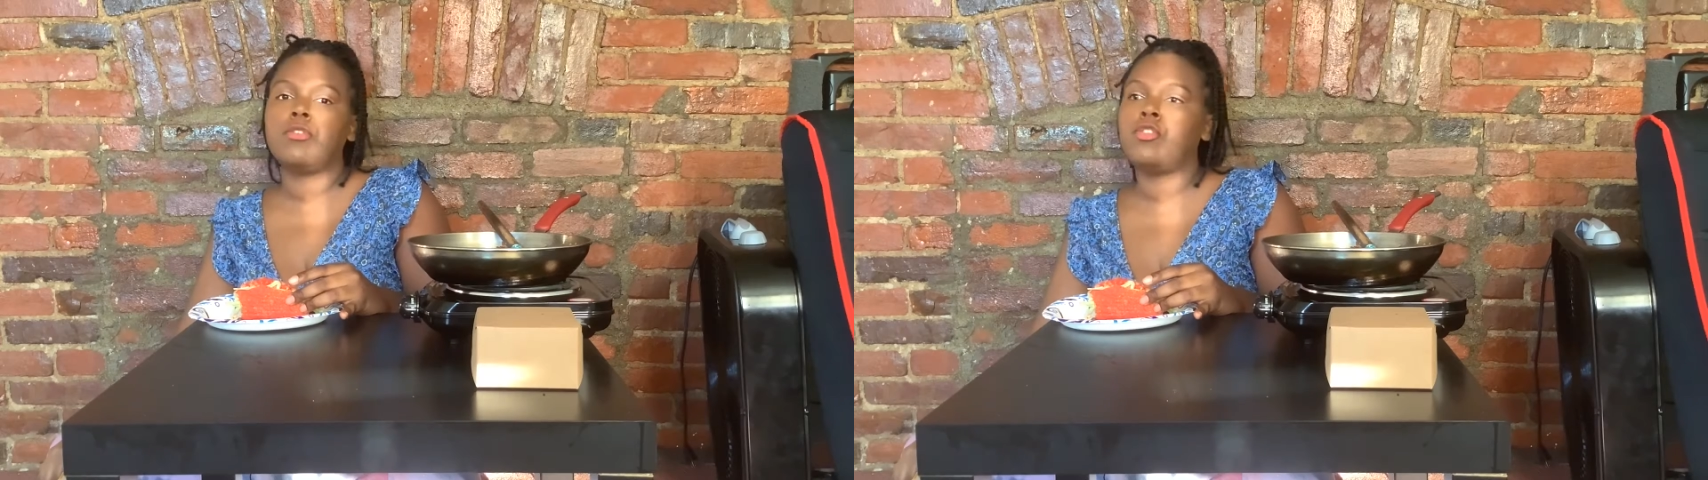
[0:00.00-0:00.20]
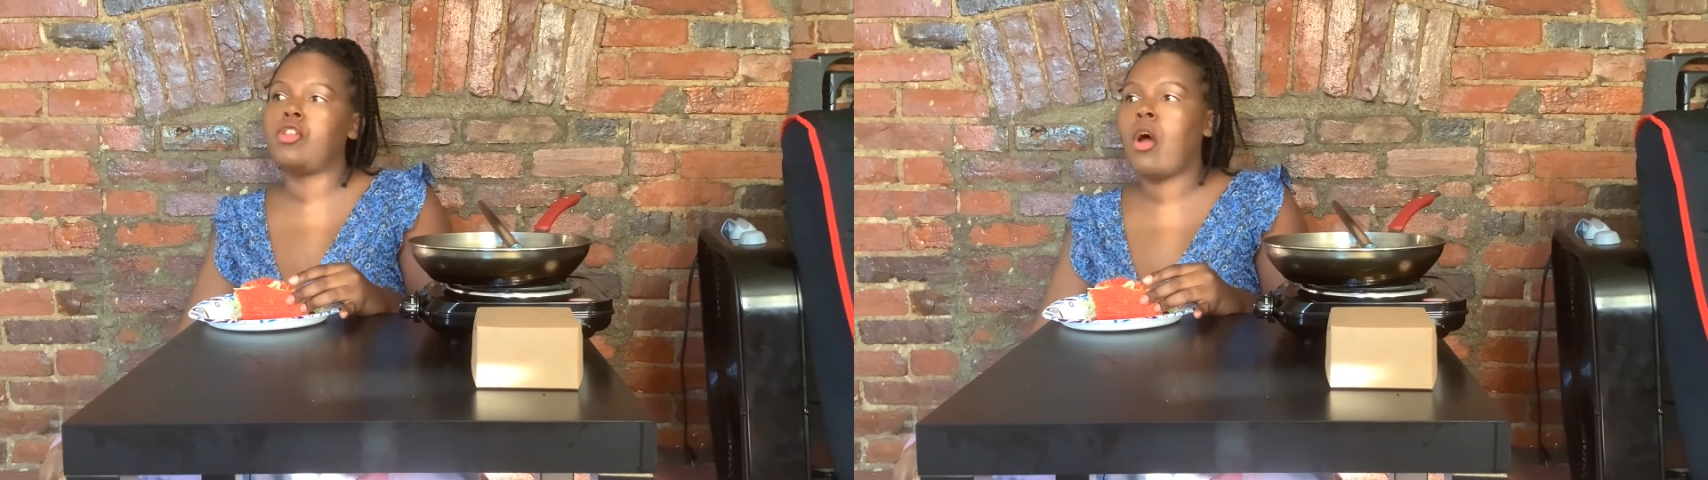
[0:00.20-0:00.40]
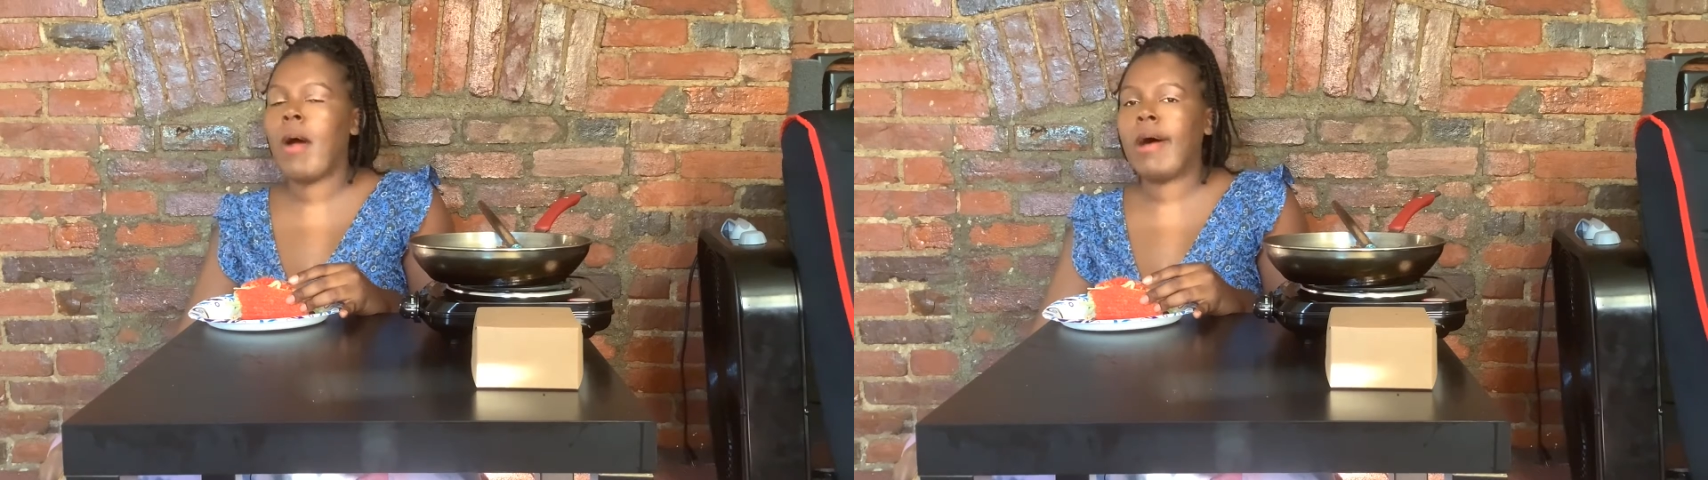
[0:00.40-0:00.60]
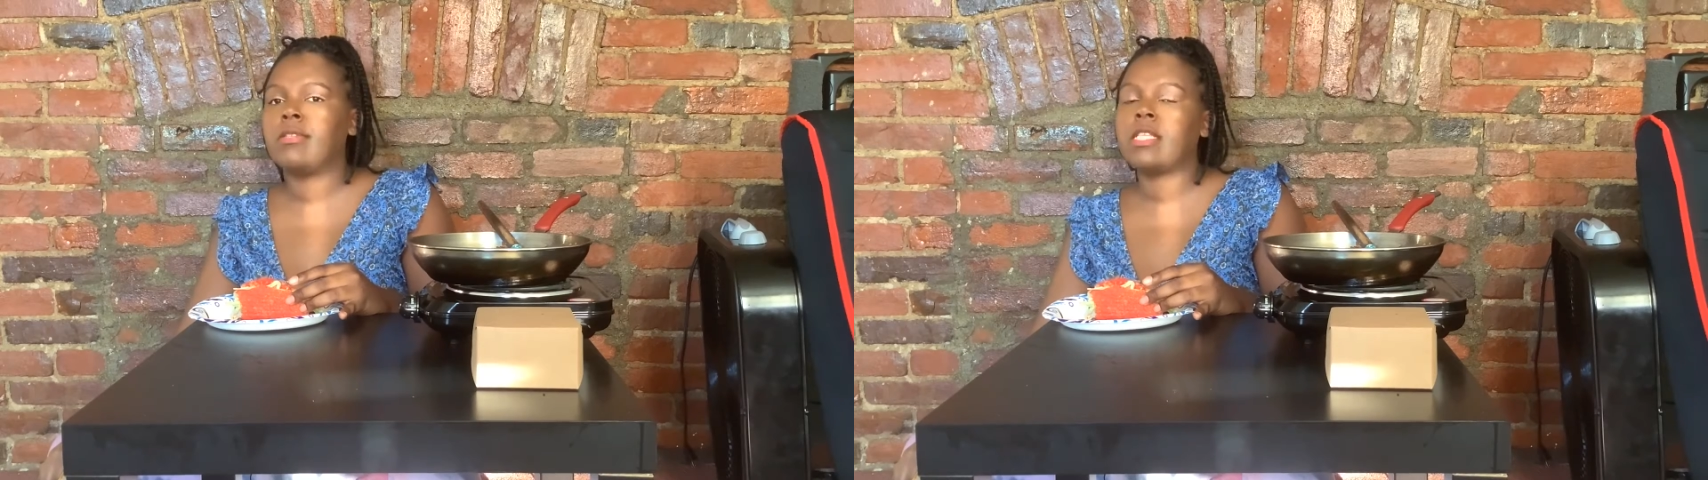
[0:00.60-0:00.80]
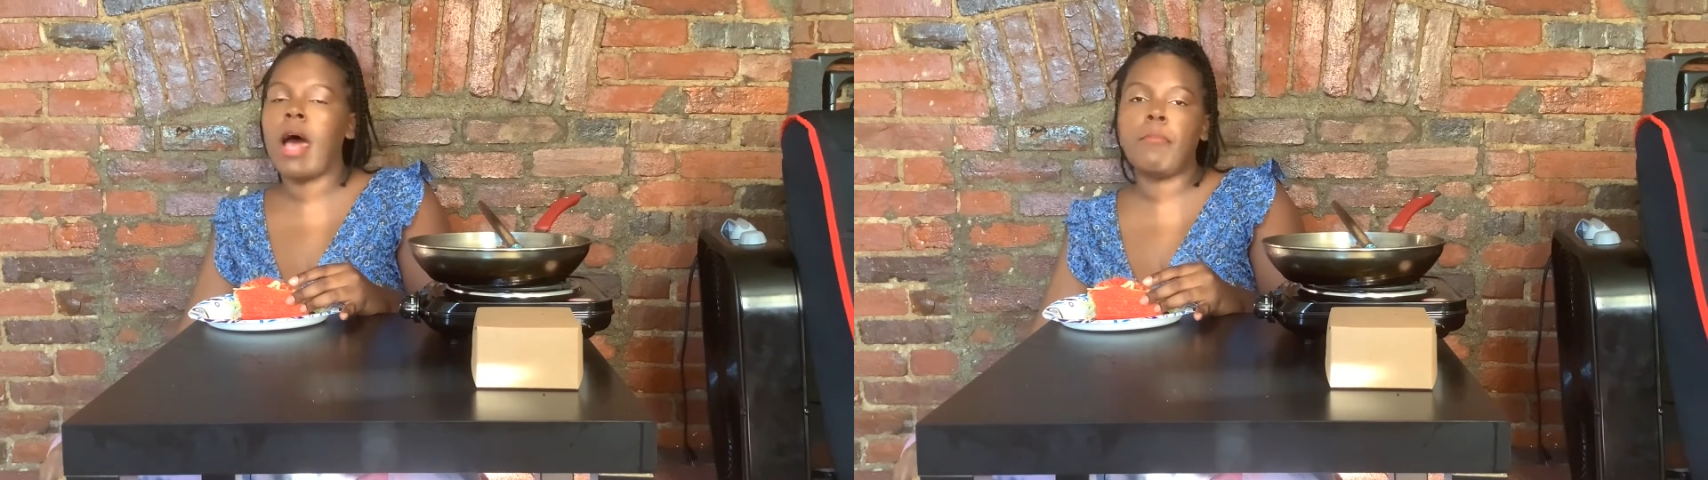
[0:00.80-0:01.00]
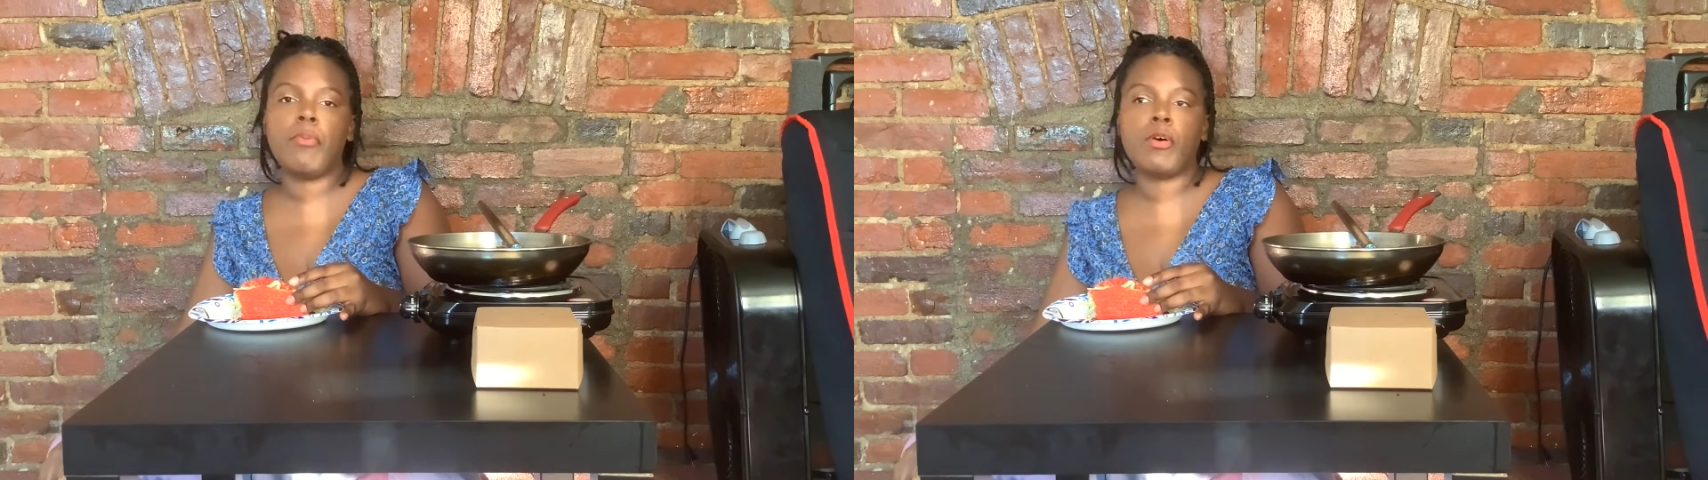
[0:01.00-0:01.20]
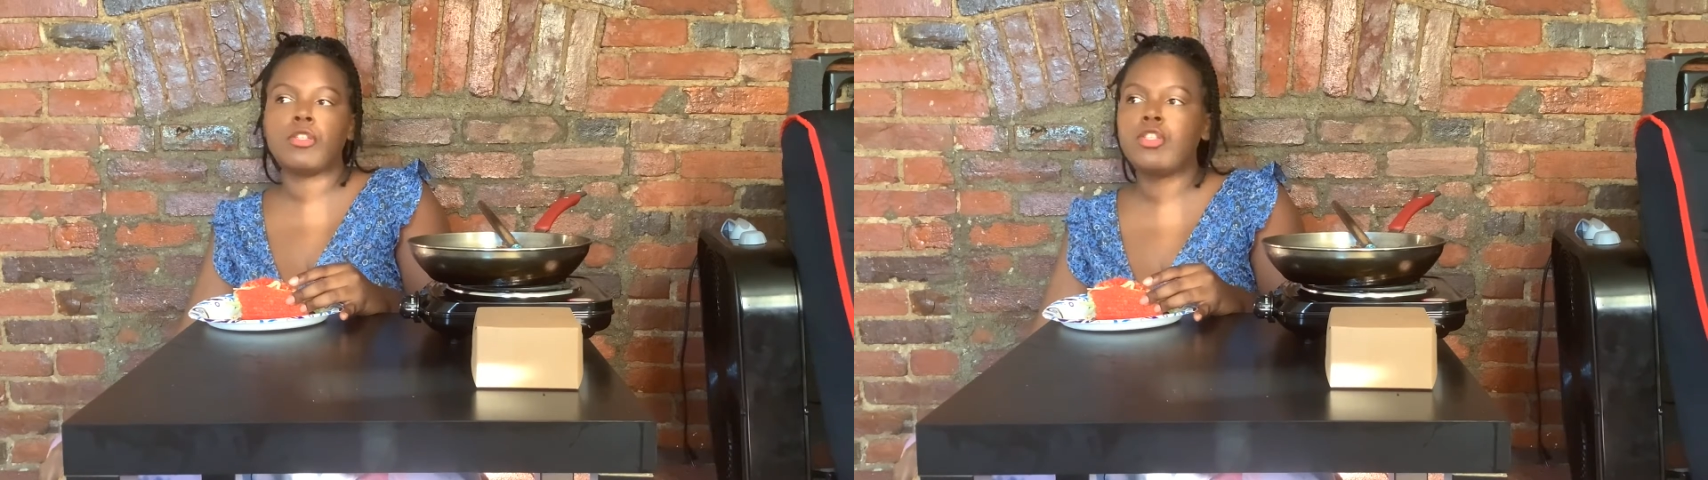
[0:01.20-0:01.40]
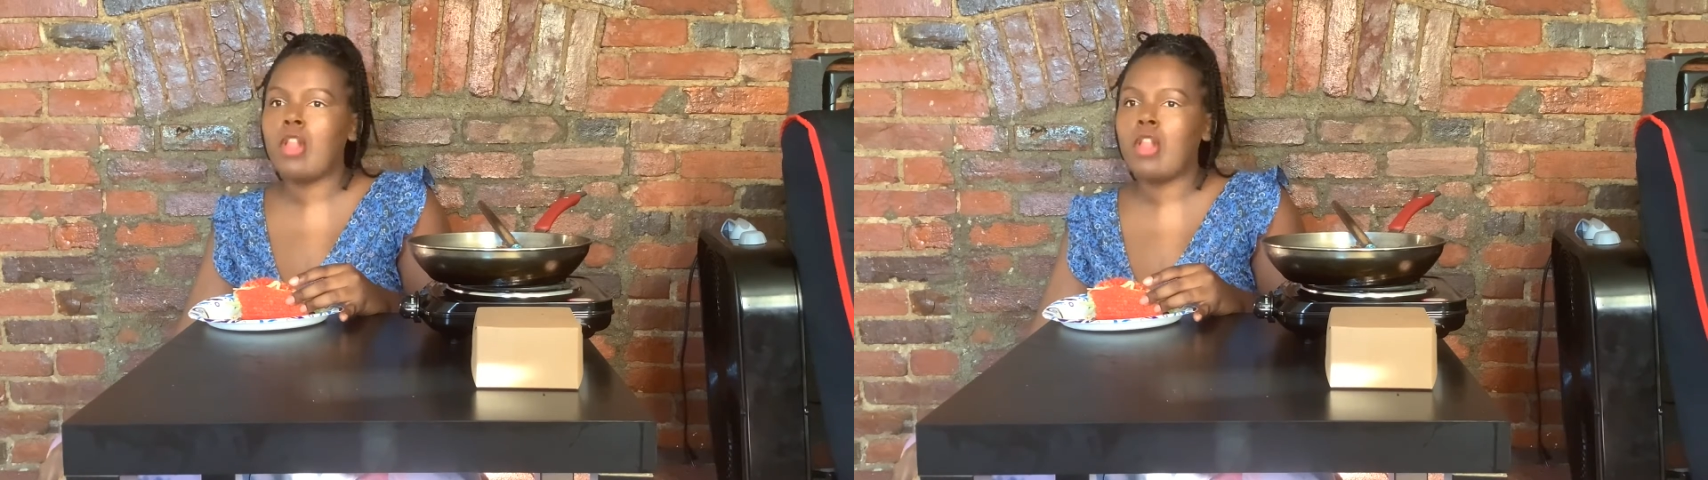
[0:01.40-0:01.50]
no outside books,